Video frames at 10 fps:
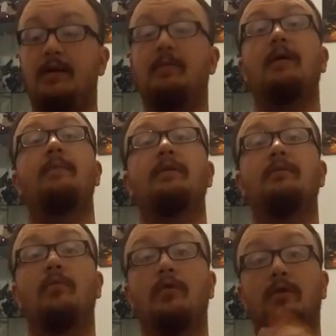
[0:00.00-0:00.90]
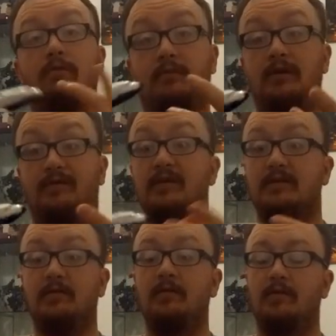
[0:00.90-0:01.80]
in my opinion, more
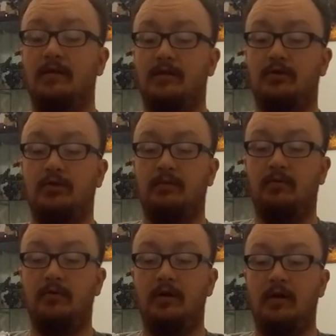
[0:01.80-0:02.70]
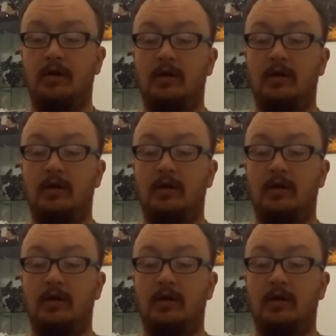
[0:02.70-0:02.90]
convincing than the train mode.